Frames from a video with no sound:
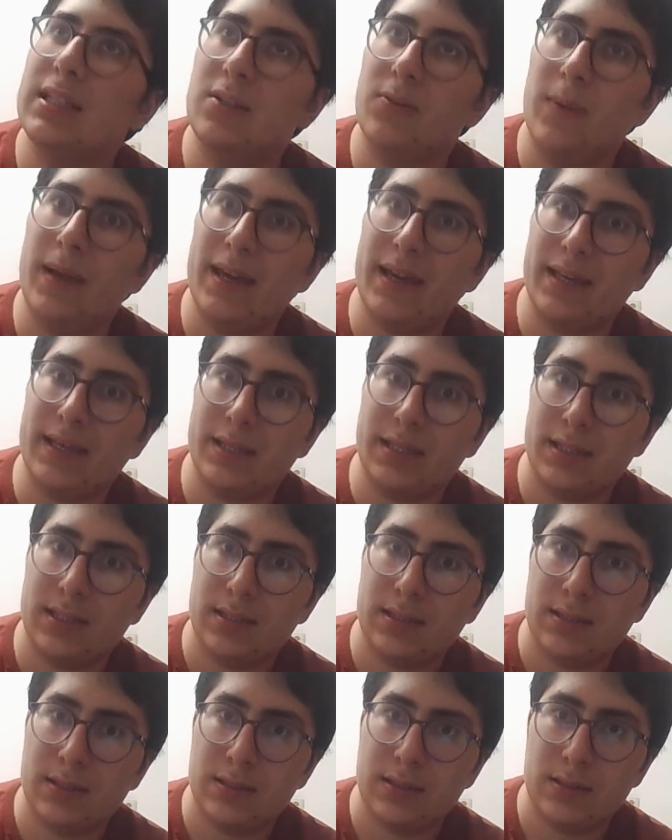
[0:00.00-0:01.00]
Either way,
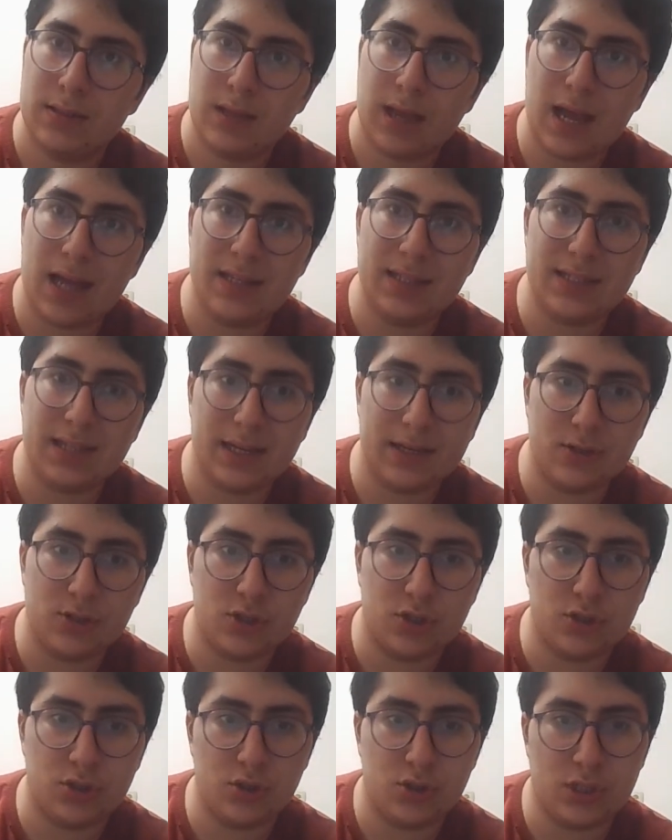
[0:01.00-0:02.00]
and I
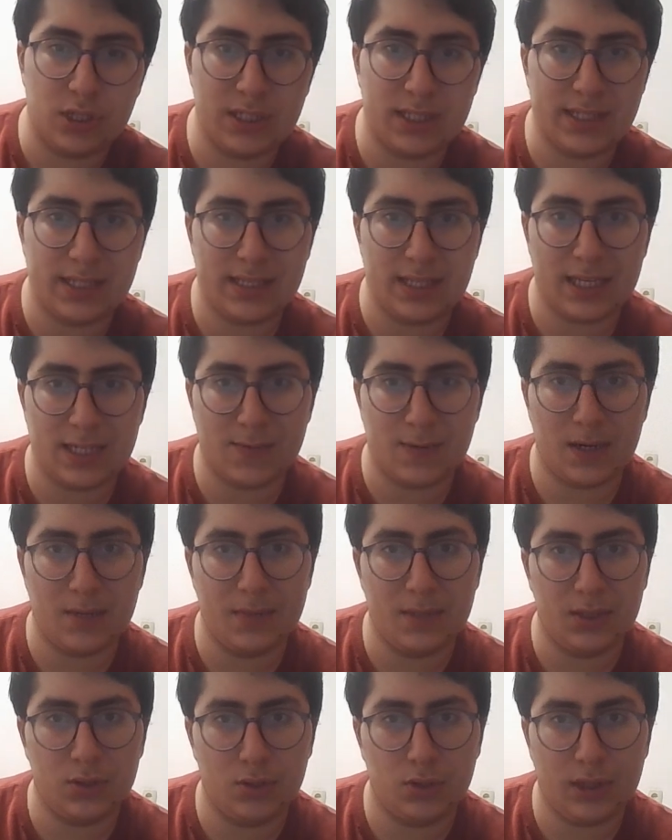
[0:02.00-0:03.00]
also used this
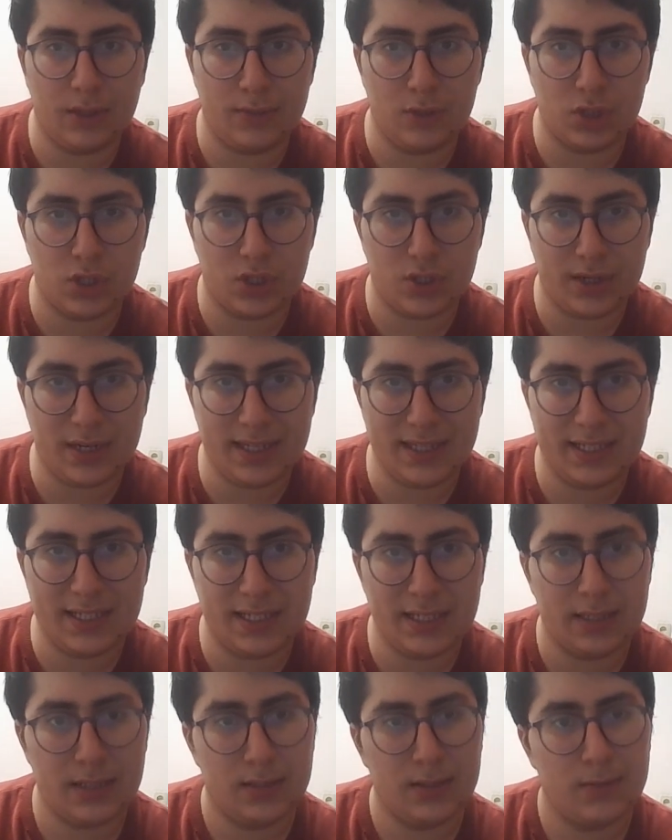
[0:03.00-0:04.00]
experiment to demonstrate
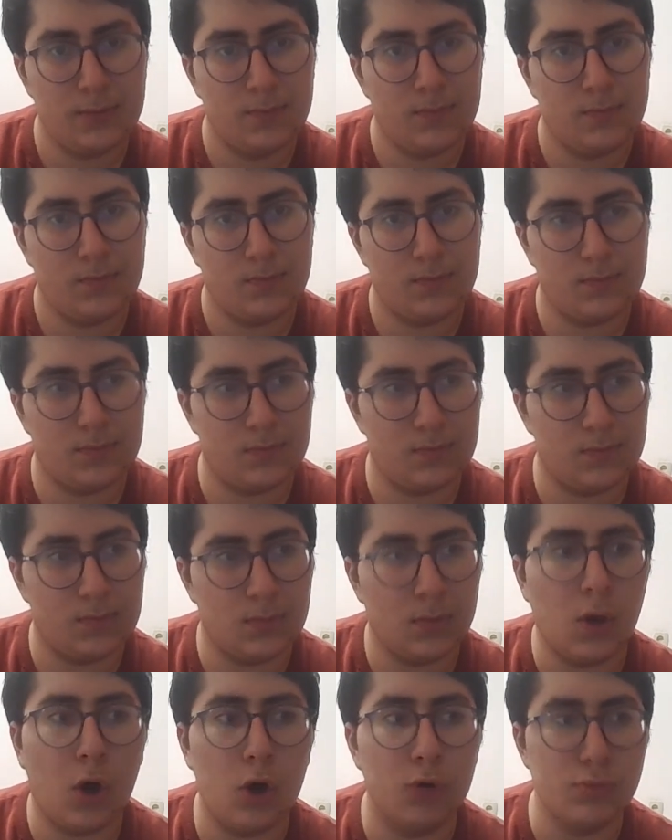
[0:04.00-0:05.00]

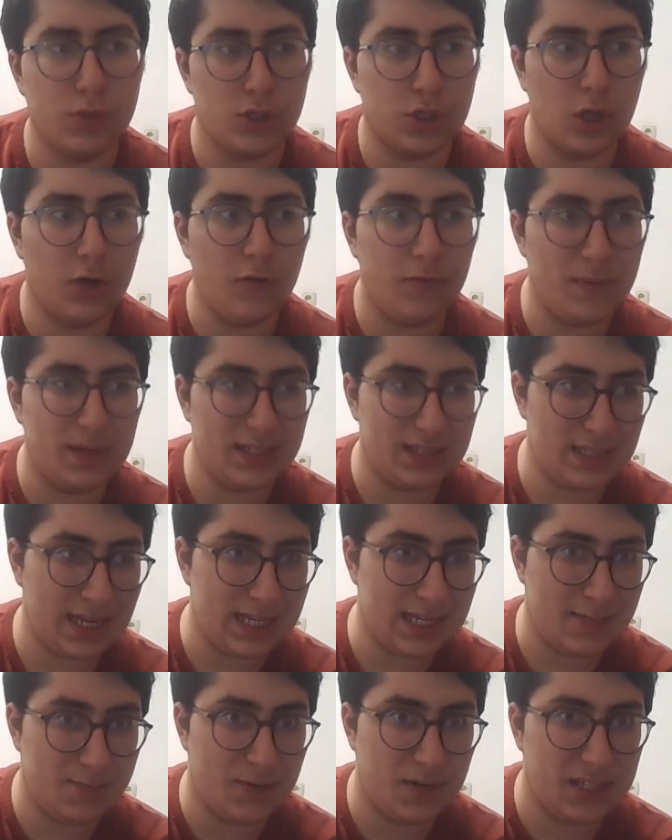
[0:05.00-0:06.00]
Ohm's law, but
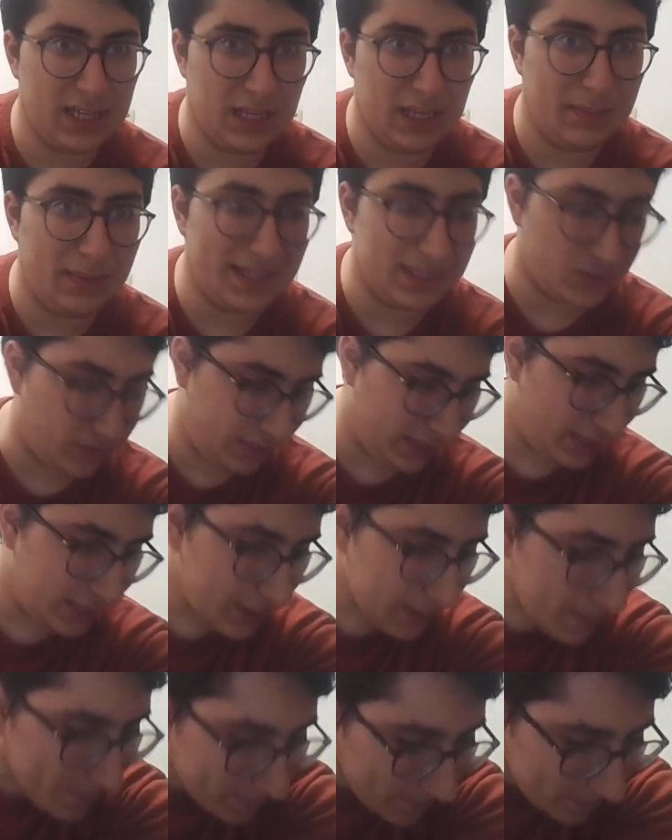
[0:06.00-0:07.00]
that's pretty elementary,
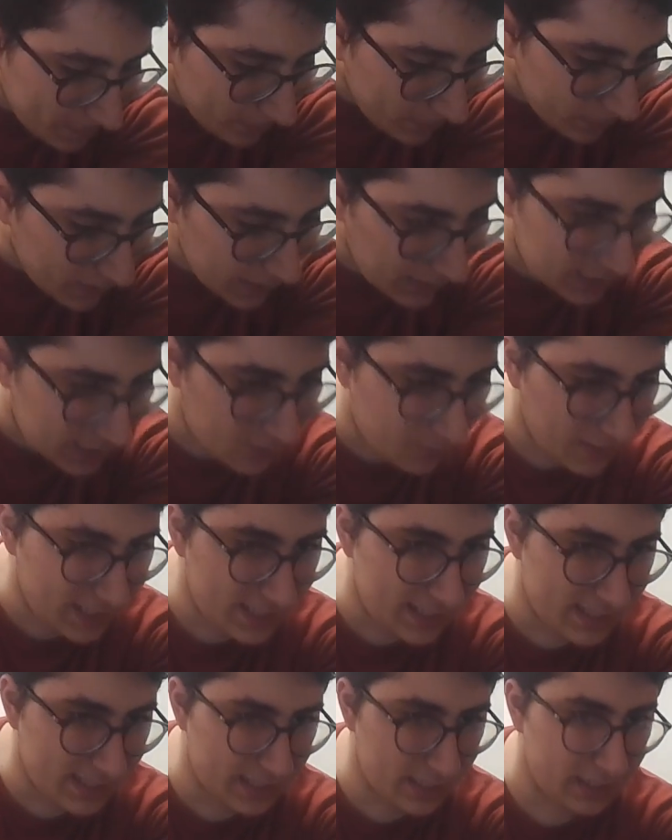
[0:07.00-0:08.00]
as well
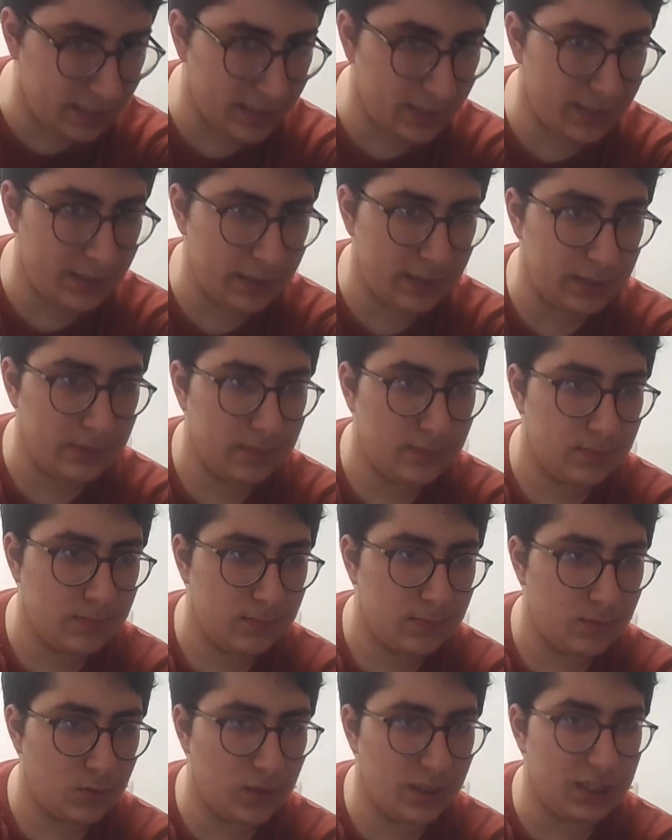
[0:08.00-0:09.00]
as the
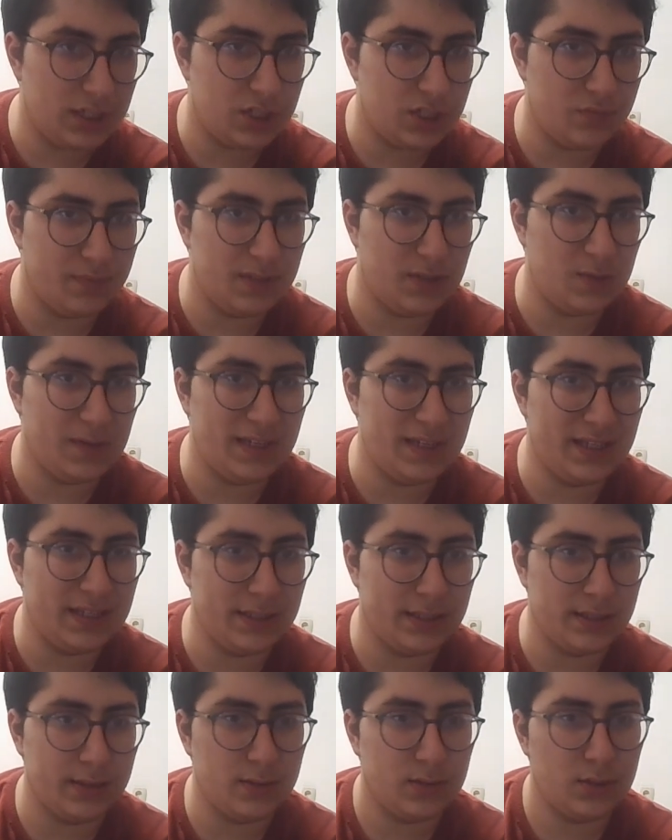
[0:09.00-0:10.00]
relation
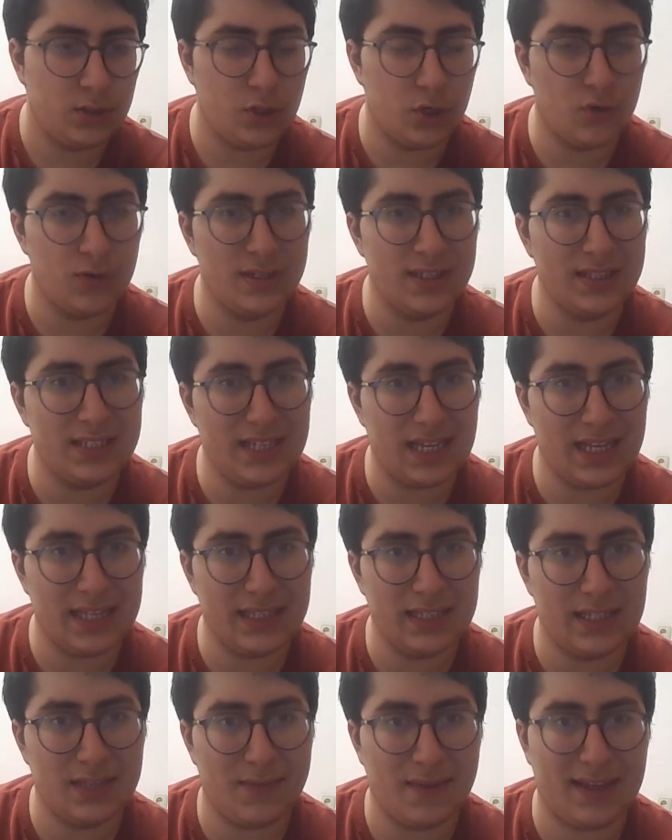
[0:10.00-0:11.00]
between current
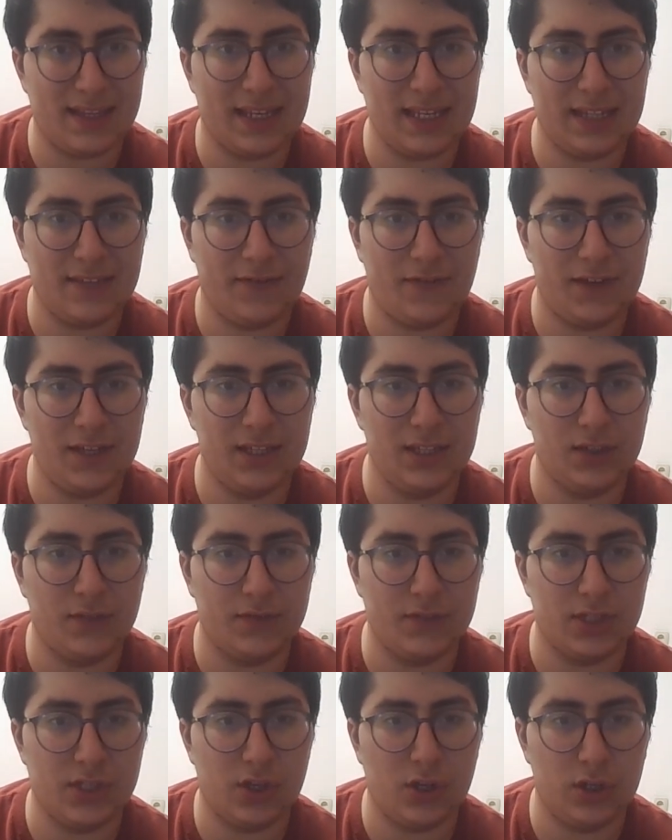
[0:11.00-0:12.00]
and the magnetic field of
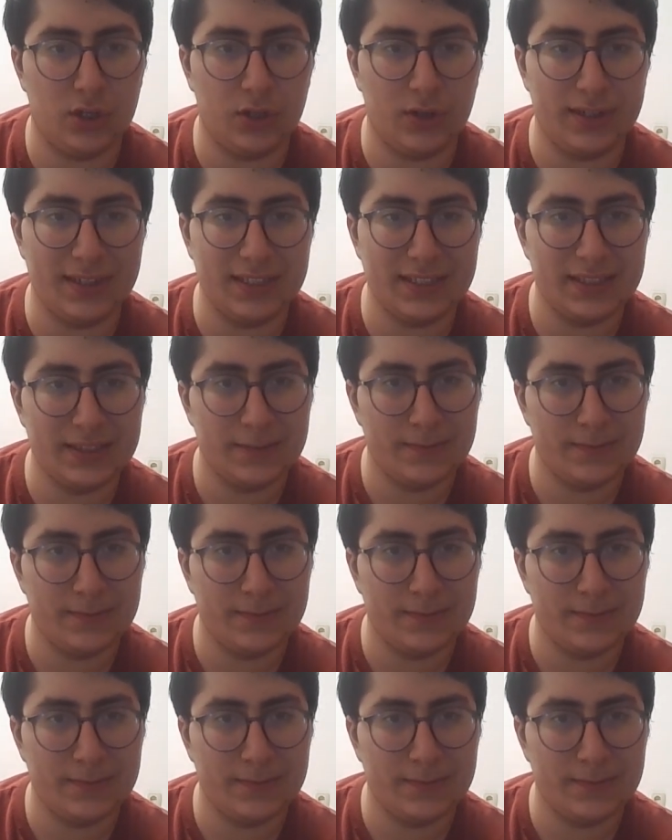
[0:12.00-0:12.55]
the sun,